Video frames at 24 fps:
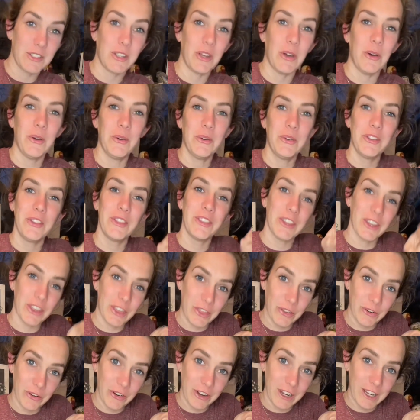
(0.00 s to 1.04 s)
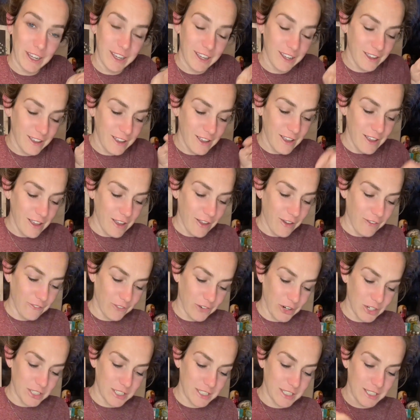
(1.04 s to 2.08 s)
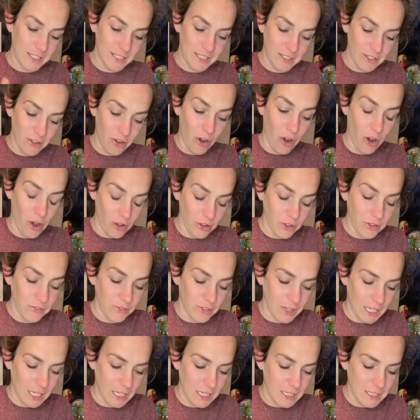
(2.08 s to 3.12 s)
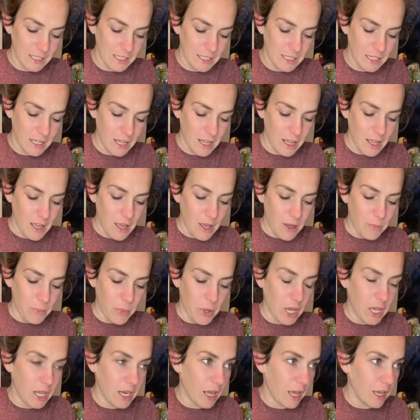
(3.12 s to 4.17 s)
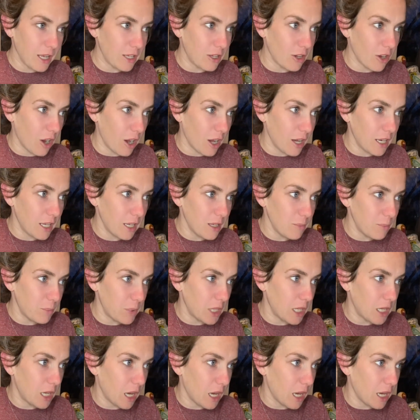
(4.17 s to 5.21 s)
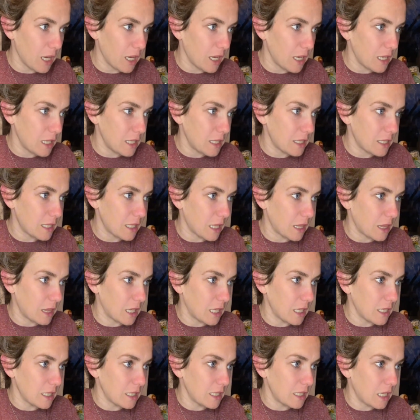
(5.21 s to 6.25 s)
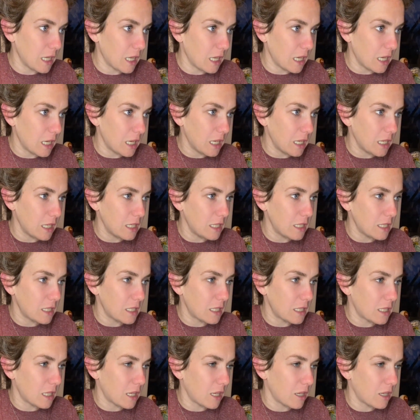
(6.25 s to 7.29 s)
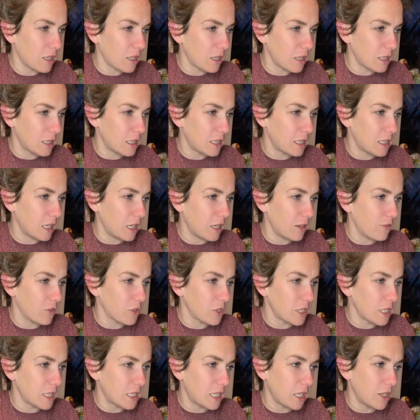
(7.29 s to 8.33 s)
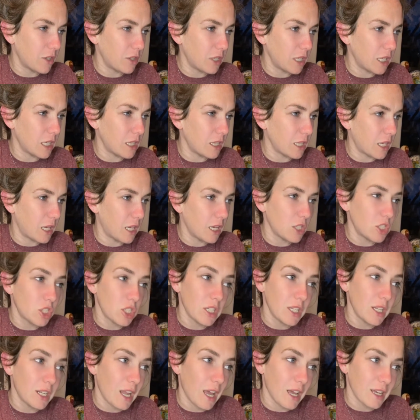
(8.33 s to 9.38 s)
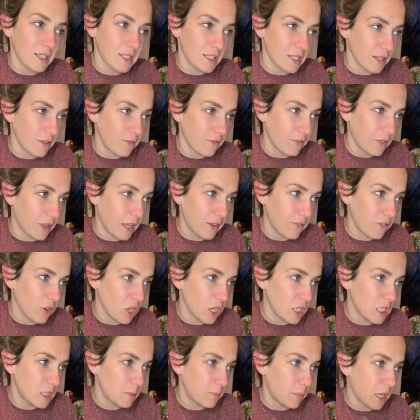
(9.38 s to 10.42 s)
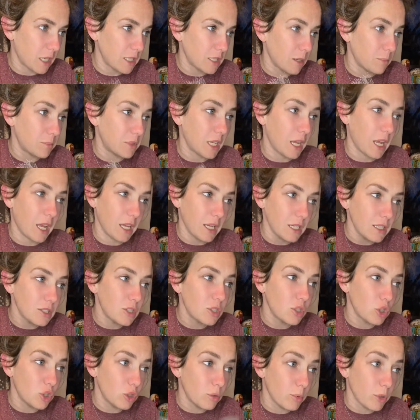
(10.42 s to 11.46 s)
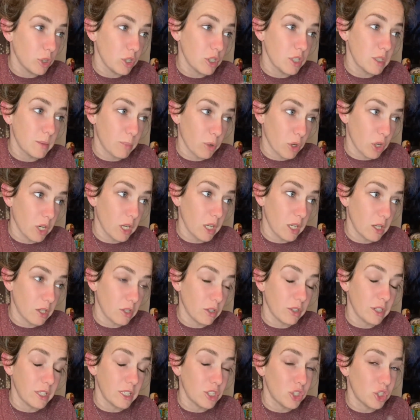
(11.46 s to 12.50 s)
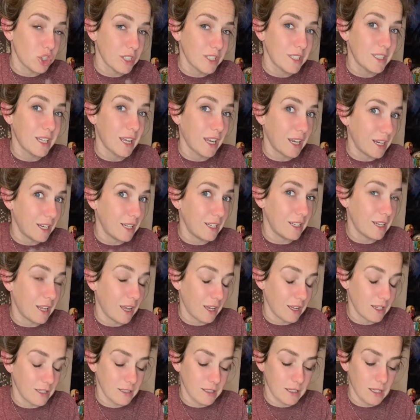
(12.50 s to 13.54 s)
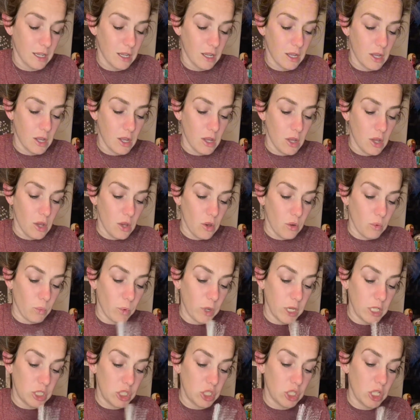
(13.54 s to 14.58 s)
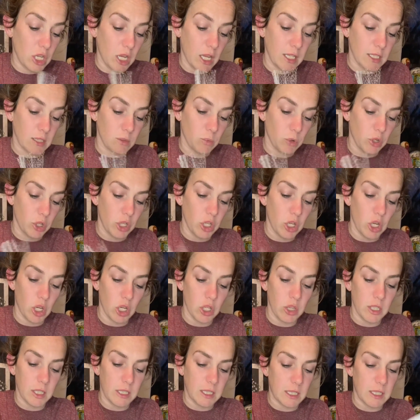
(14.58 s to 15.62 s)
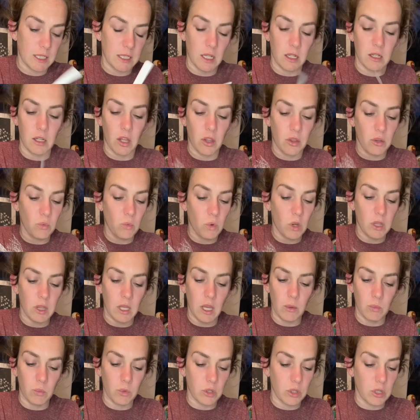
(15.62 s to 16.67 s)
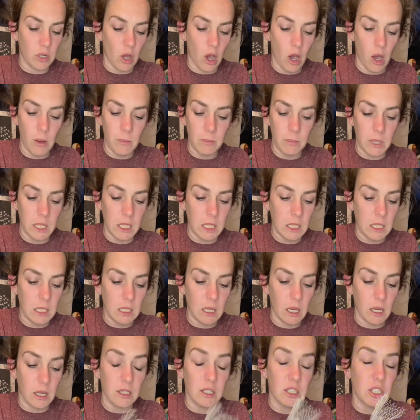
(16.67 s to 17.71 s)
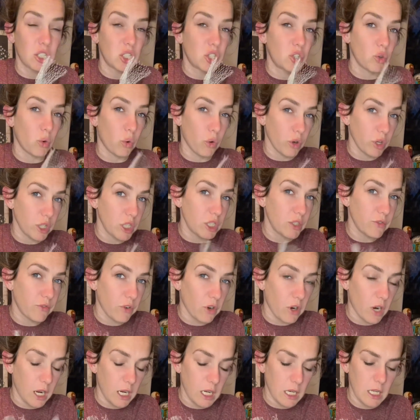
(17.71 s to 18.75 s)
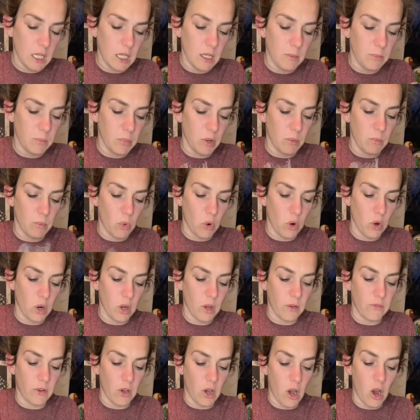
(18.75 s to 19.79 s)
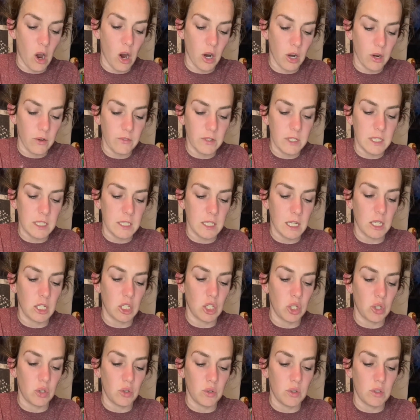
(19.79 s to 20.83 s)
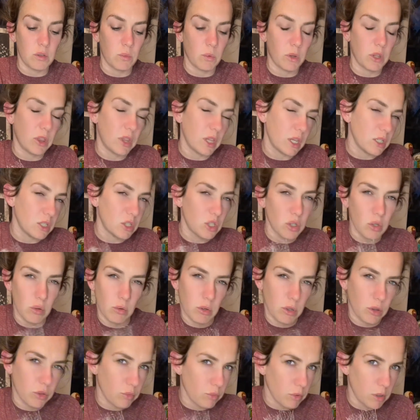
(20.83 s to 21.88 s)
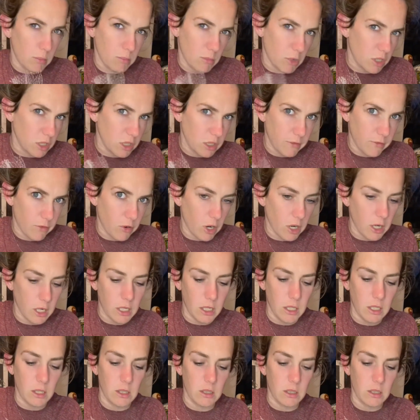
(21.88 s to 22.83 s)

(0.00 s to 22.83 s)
So the 3 versus all of these. But I got it because this is, let's see, versatility in the kitchen and excellent flavor. Expect up to 8 tubers per hill in just 80 days, which is really good. This is another one that will not be a storage variety, but more of a harvest and use within 2 to 3 months variety.